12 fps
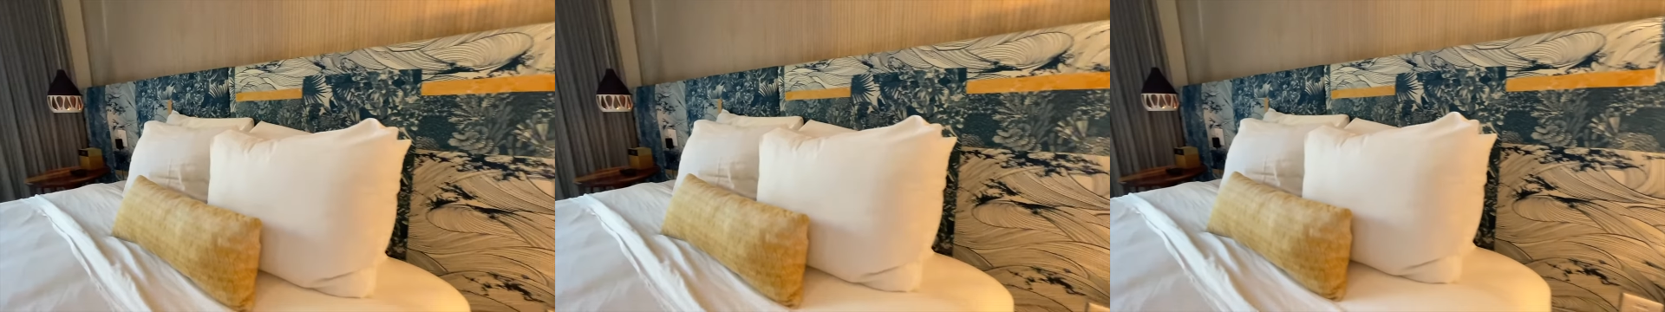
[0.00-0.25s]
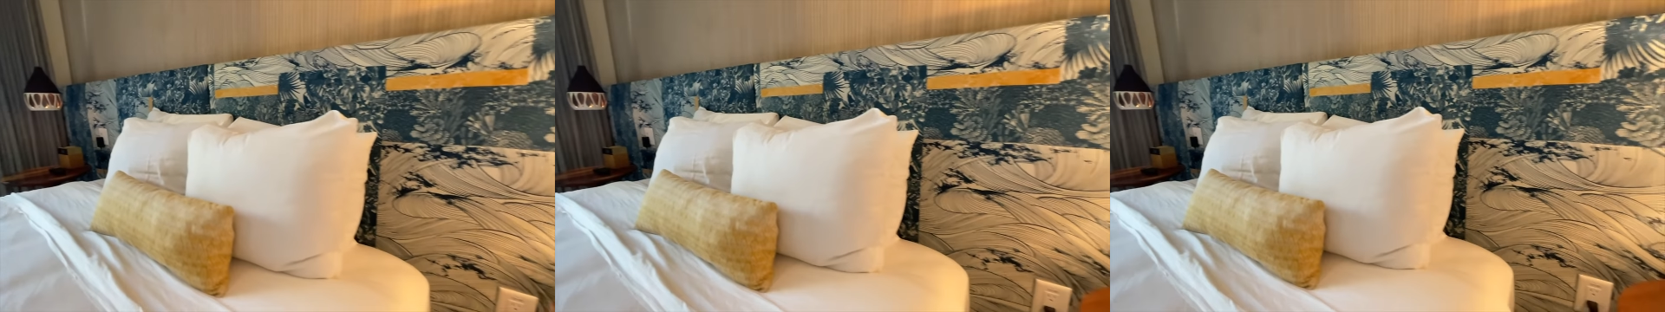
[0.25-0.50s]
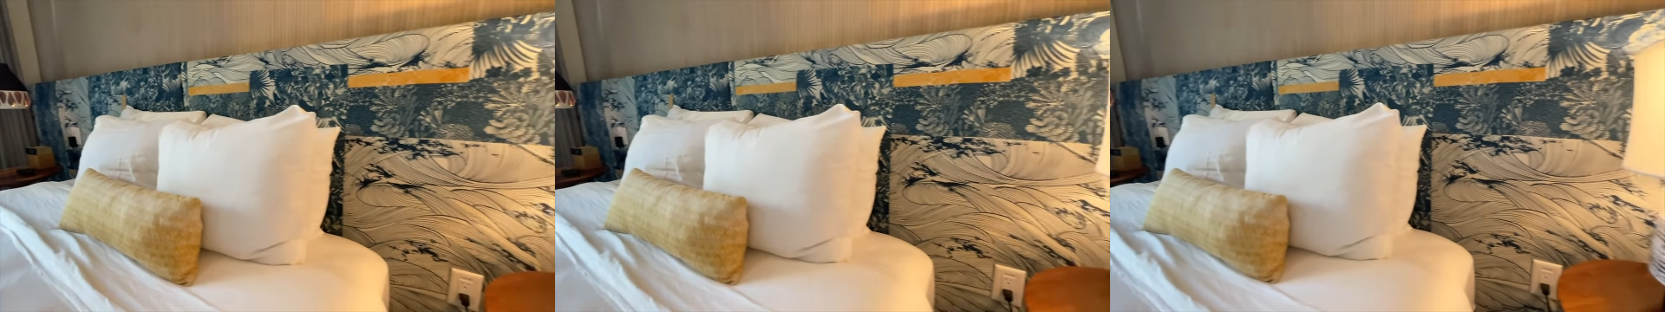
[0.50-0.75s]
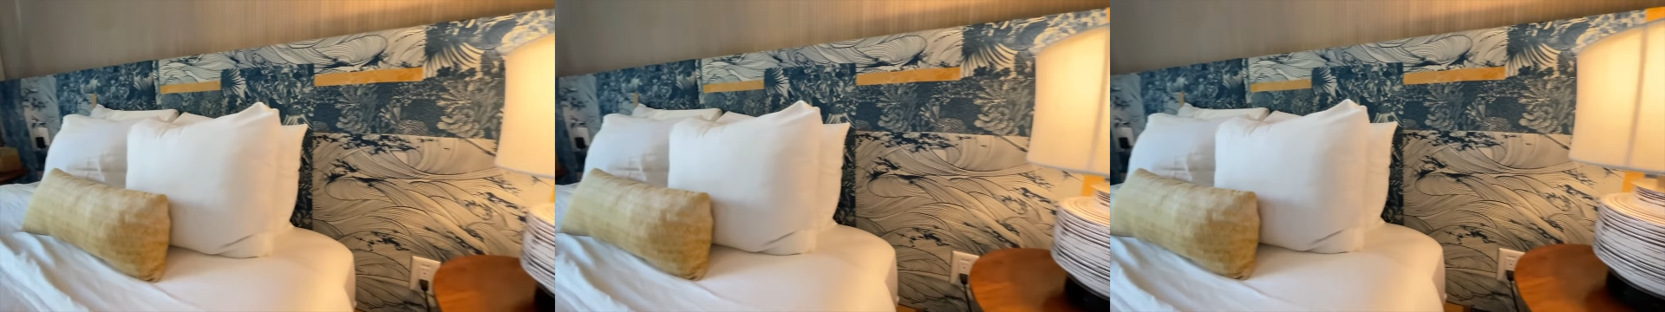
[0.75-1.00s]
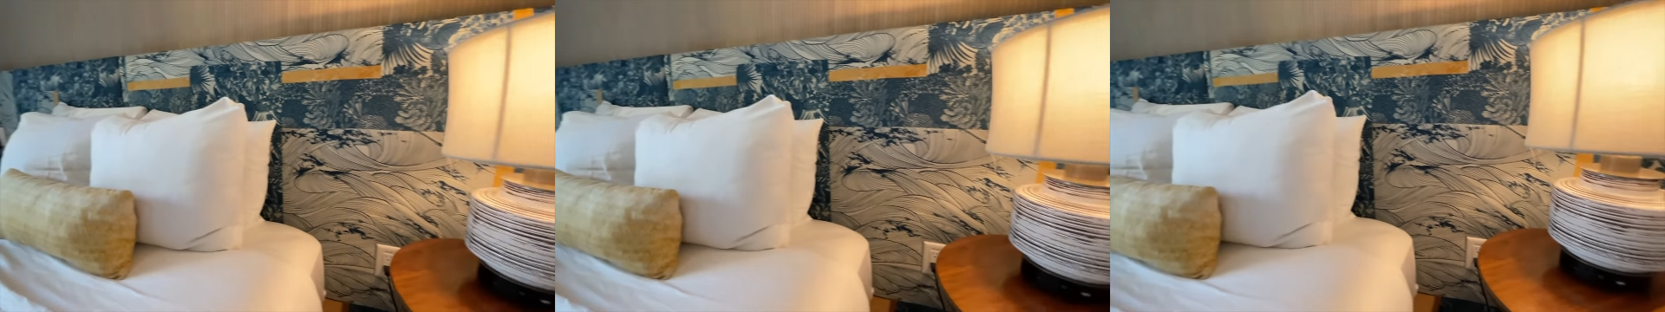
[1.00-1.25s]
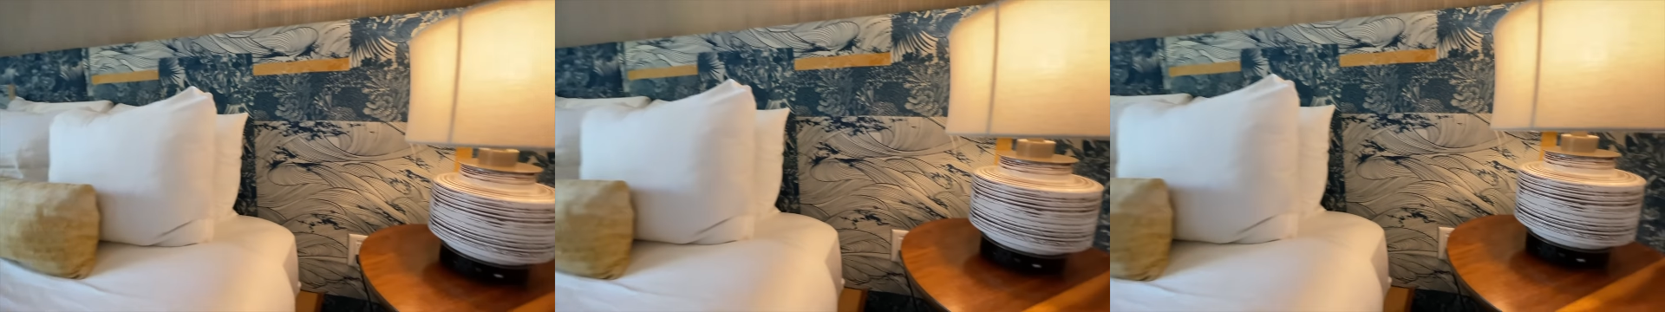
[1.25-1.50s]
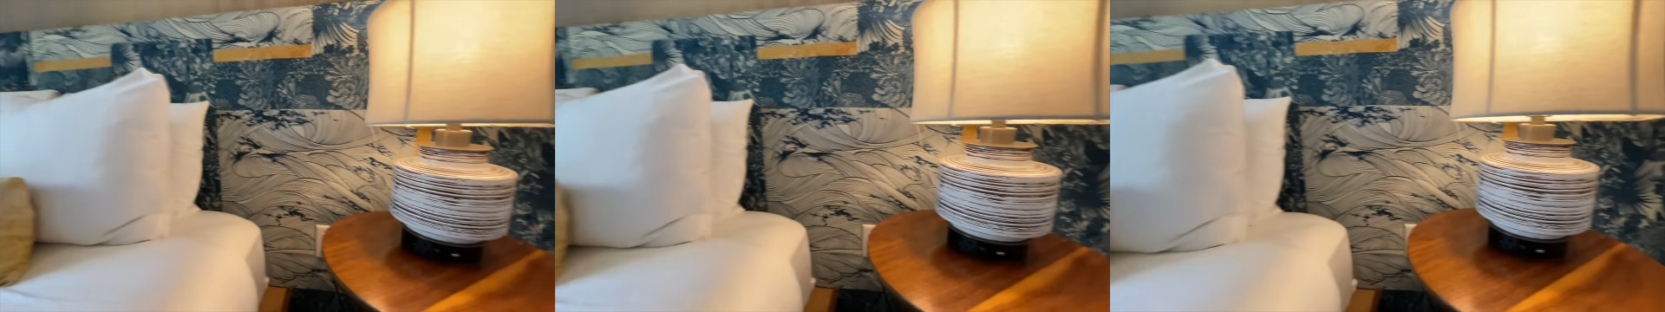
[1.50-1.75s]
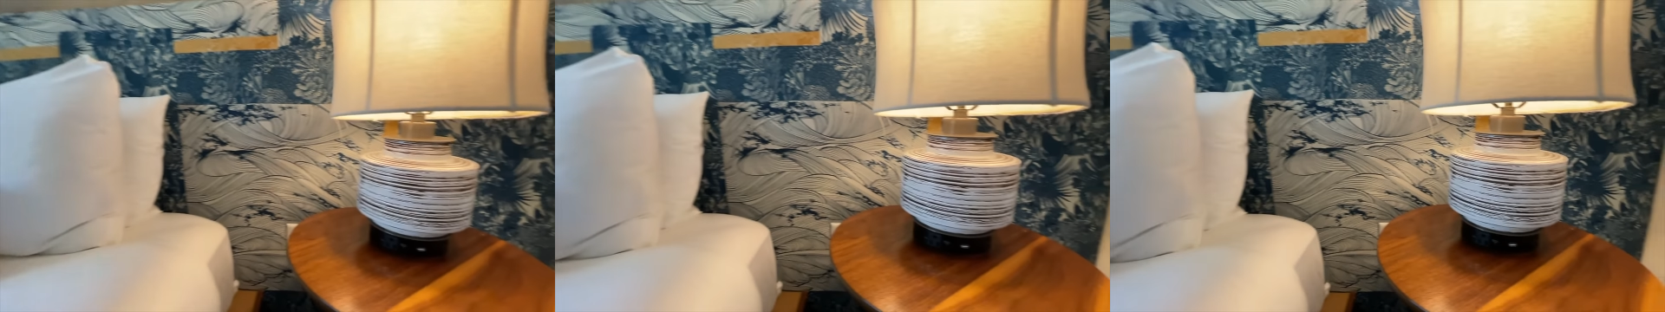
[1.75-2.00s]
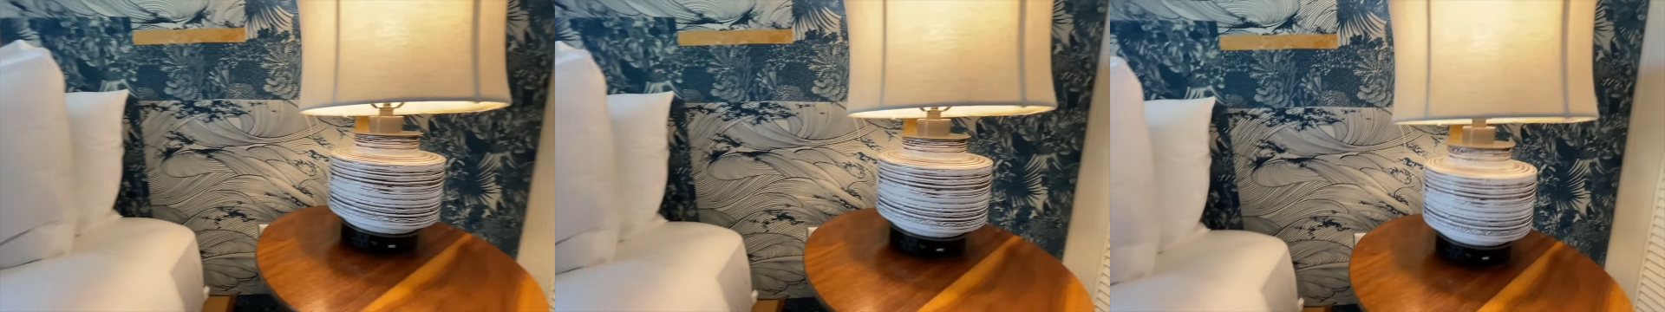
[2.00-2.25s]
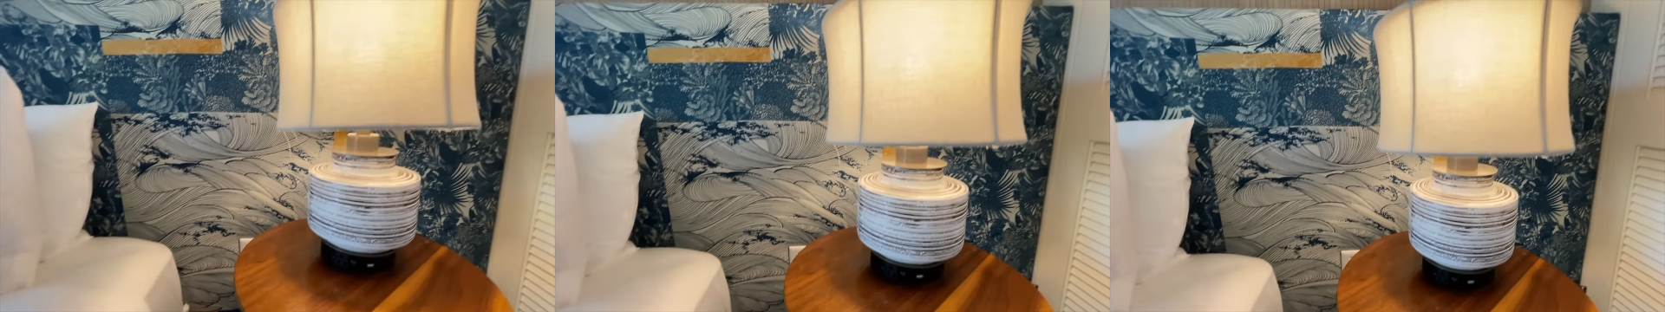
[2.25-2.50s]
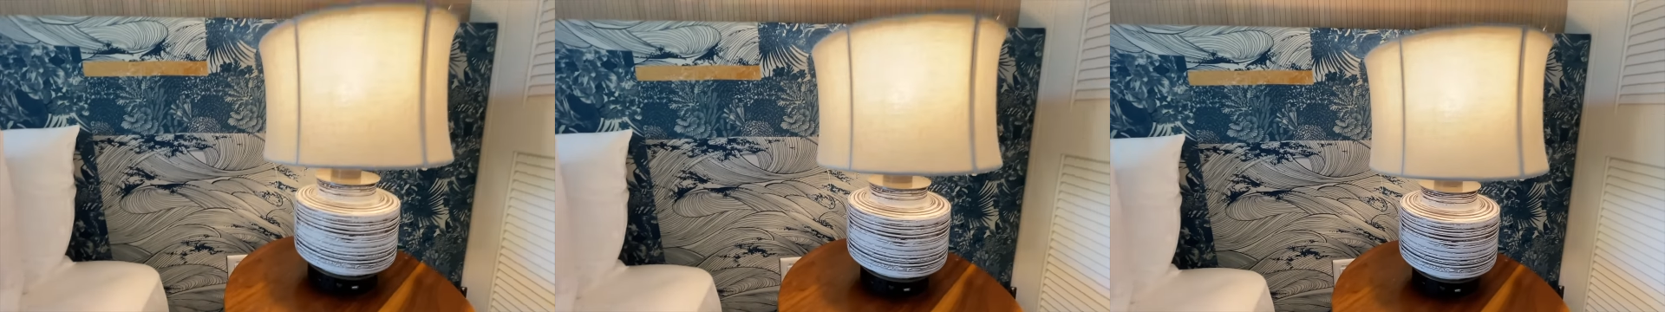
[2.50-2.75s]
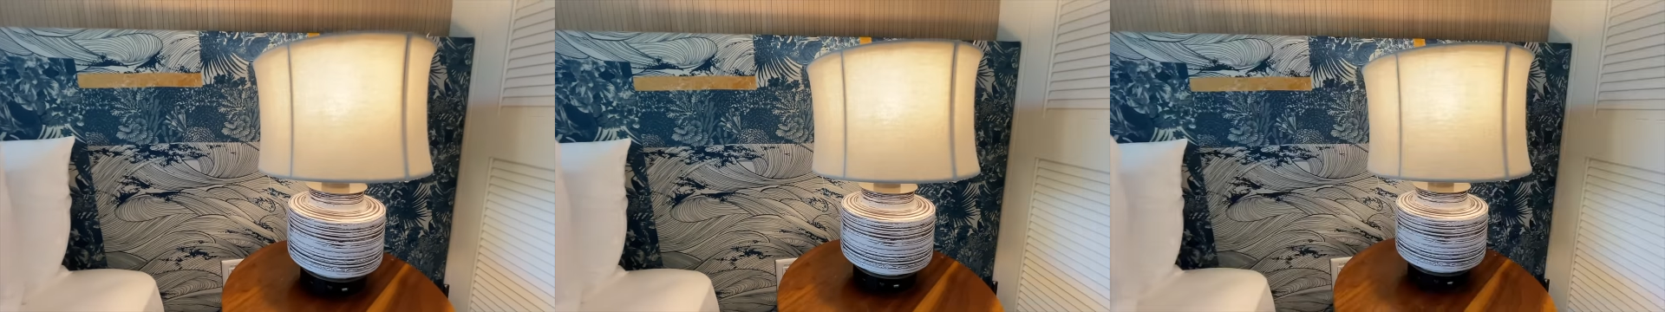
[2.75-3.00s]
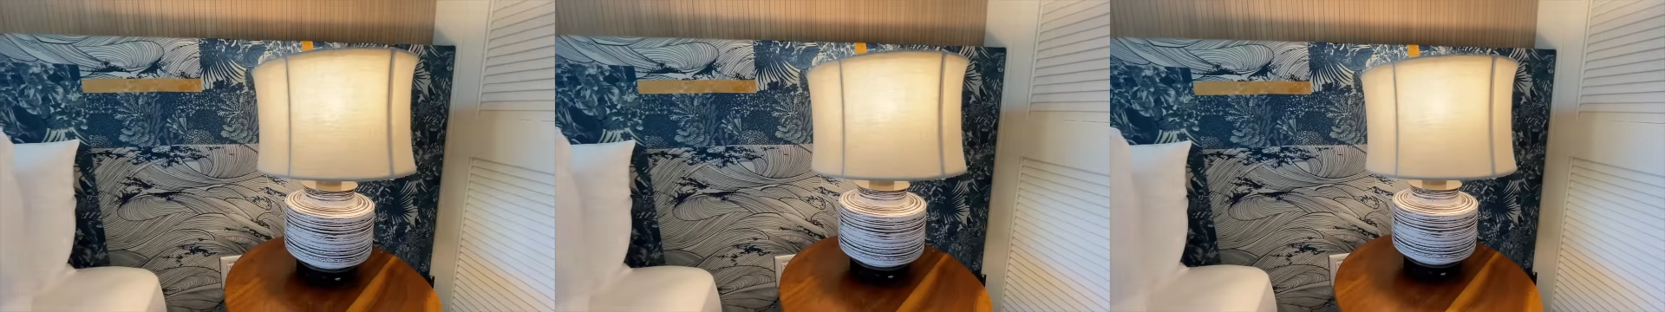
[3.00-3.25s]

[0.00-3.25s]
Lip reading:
(no speaker visible)